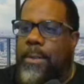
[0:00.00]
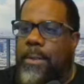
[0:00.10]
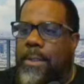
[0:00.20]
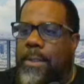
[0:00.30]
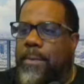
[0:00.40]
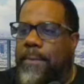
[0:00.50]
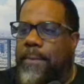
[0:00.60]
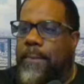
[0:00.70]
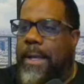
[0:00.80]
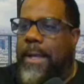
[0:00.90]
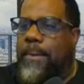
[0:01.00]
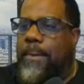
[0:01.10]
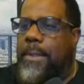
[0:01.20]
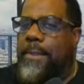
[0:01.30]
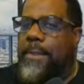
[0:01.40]
and twenty-four hour
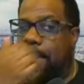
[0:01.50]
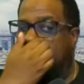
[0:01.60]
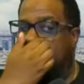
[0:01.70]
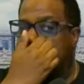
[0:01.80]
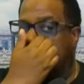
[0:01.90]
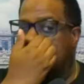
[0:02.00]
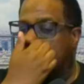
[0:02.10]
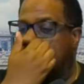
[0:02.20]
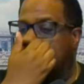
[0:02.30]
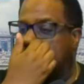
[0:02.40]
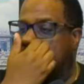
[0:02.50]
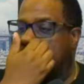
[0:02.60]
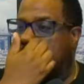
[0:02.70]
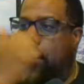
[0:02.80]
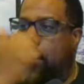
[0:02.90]
and seven day numbers to
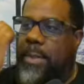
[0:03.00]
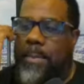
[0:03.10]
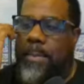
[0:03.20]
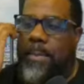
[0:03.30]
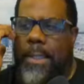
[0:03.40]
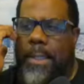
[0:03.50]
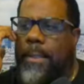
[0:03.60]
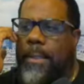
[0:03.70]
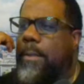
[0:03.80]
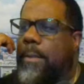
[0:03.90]
start pumping again.